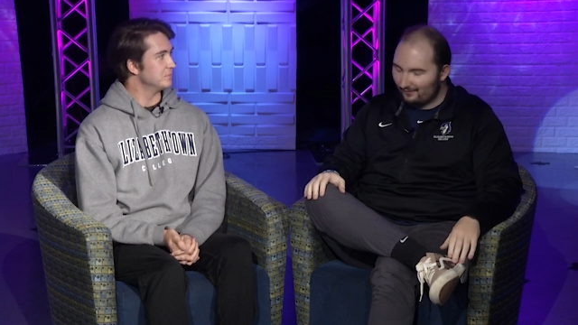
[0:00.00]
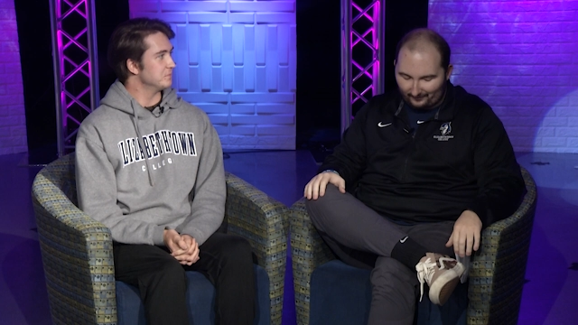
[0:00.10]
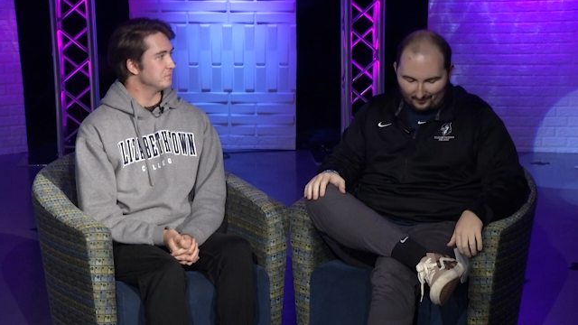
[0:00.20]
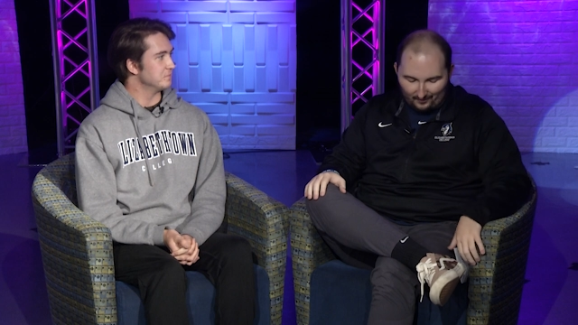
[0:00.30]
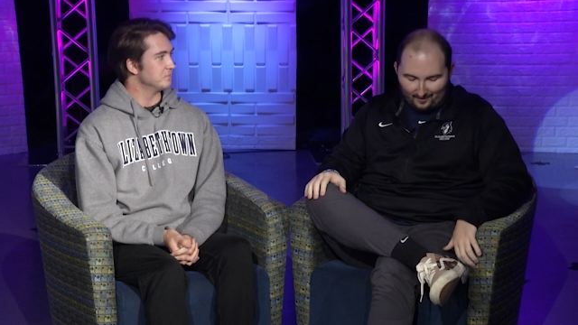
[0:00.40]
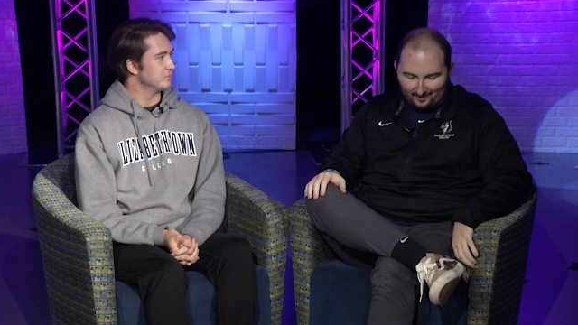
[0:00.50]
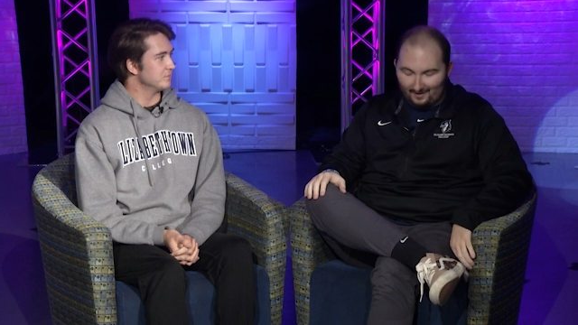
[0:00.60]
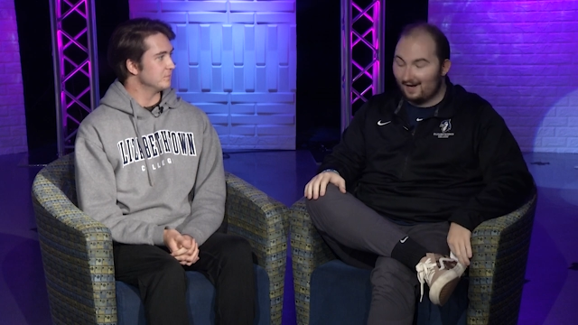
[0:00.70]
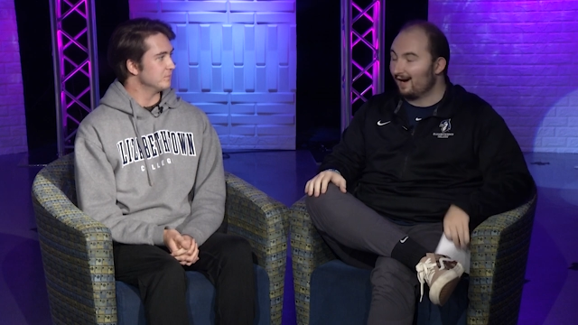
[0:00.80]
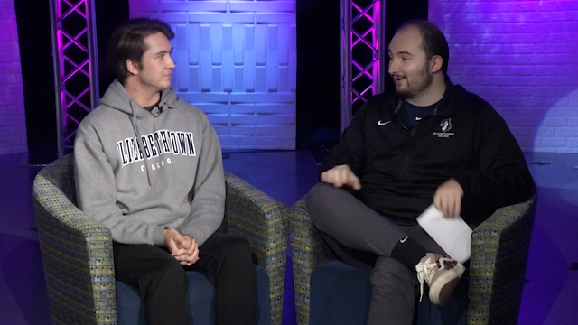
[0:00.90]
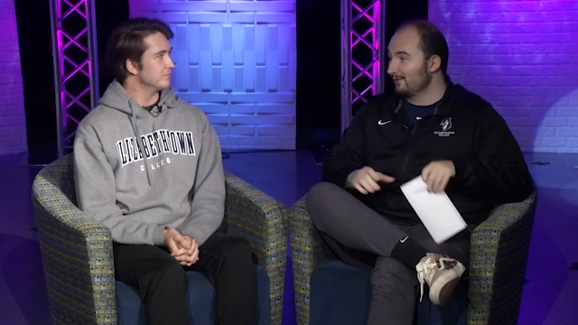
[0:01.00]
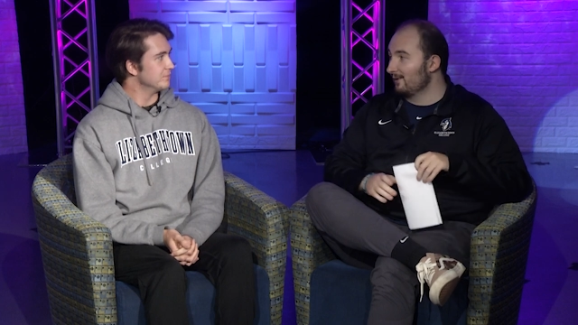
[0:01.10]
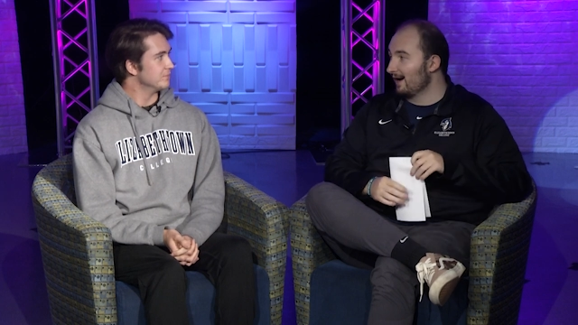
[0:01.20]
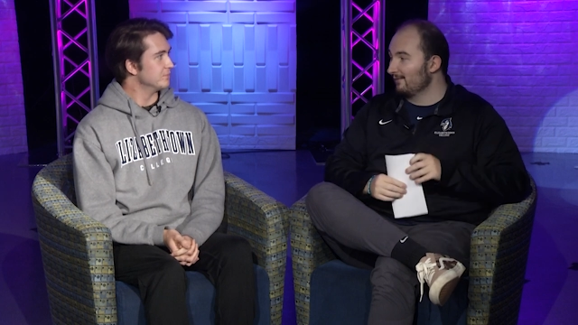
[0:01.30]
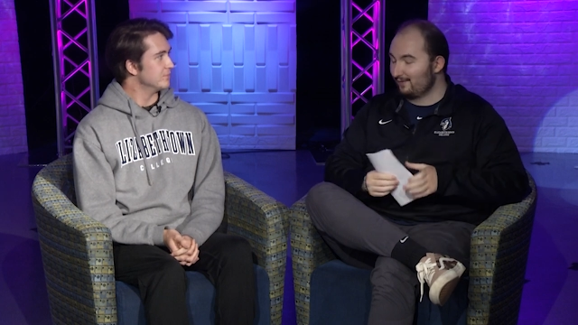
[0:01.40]
Speaker 1: So I do
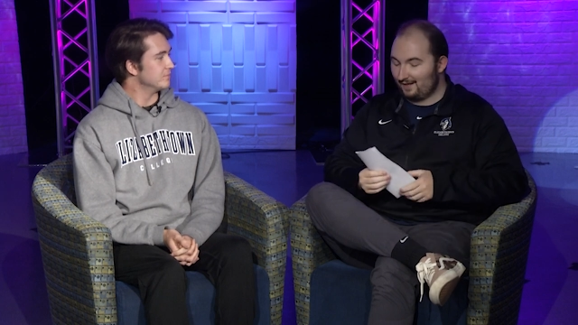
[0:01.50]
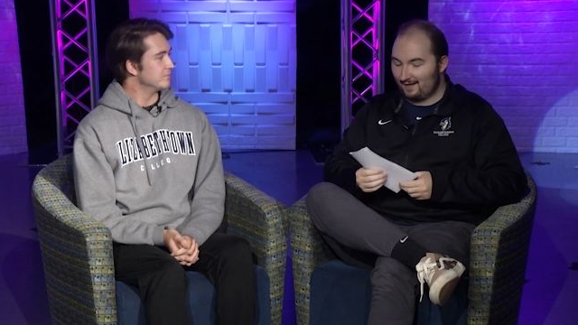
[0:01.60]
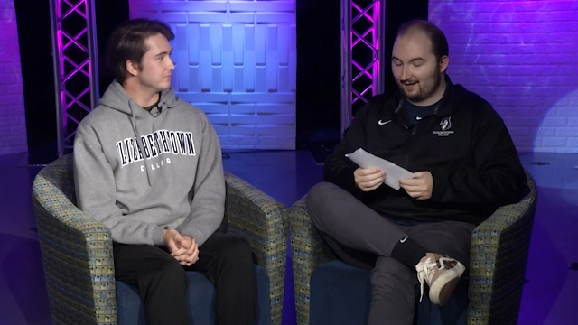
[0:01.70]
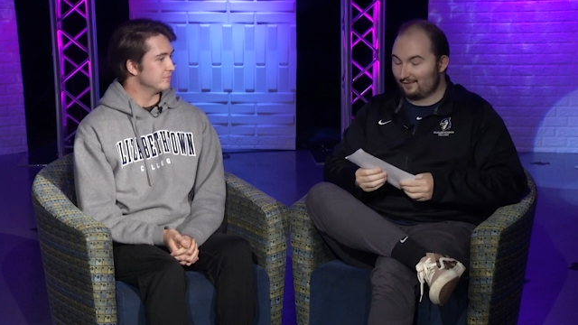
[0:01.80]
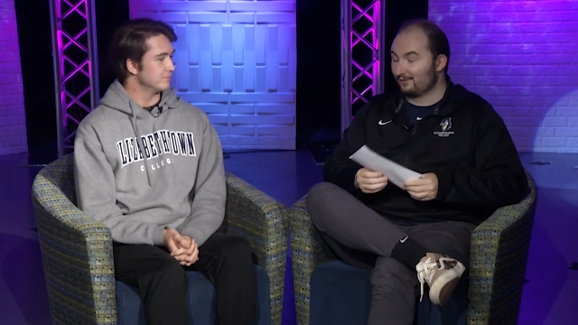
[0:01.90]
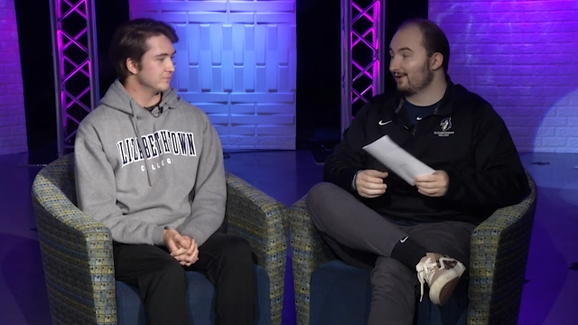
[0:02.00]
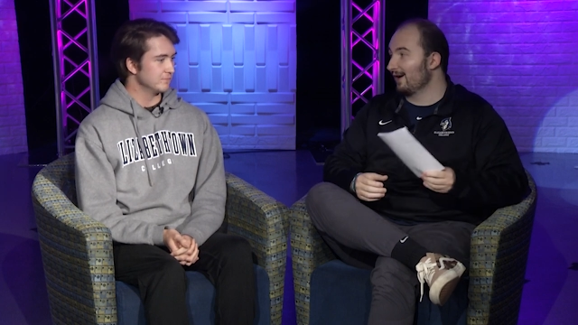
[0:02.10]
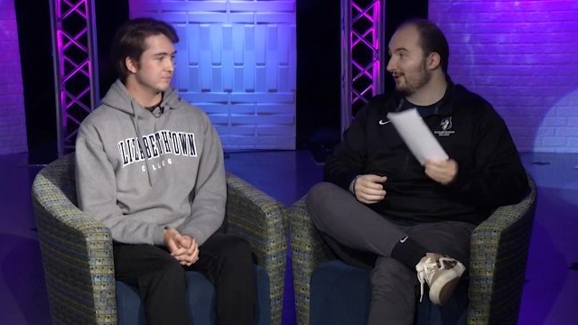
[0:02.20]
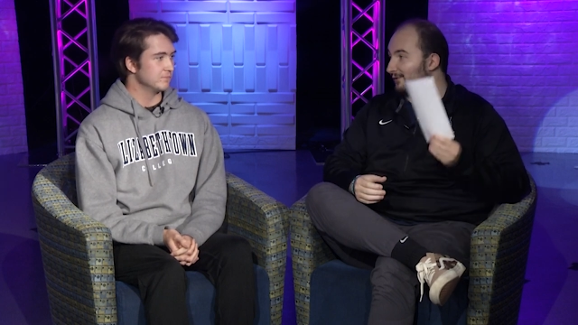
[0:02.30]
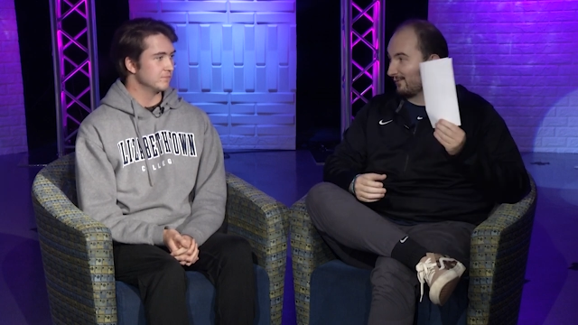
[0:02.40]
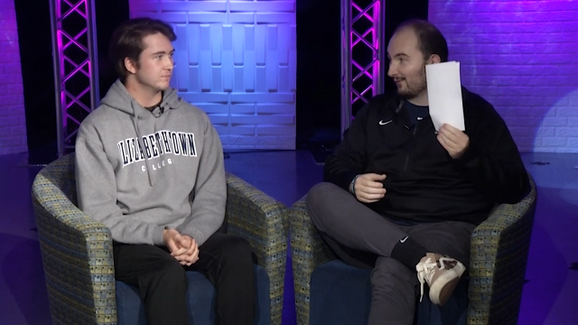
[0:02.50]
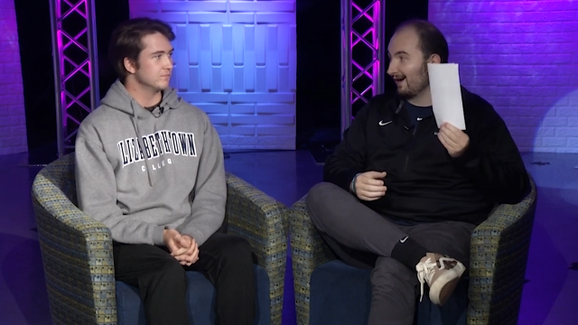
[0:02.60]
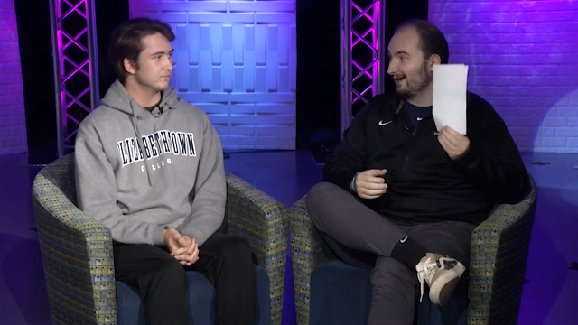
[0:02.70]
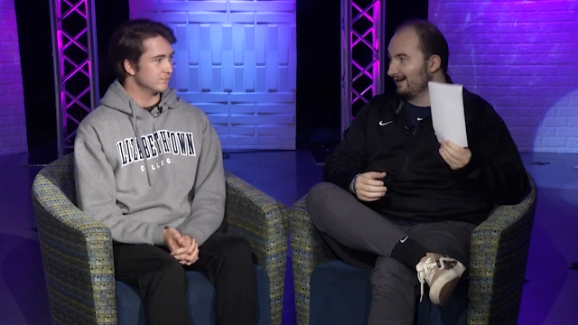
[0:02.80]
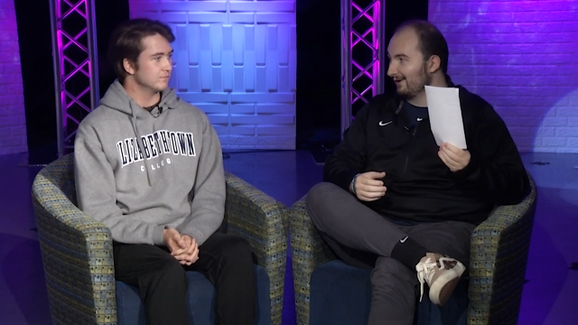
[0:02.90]
have the uh, the challenge
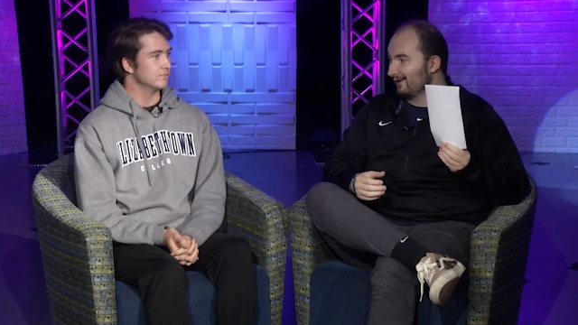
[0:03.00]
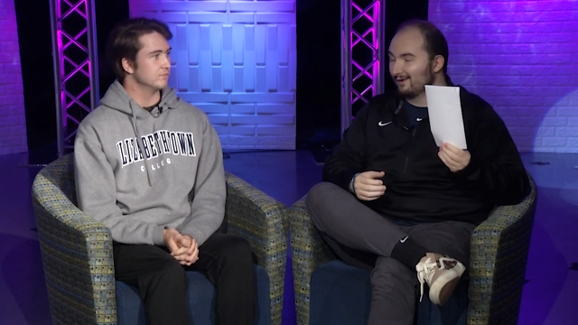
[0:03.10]
right here.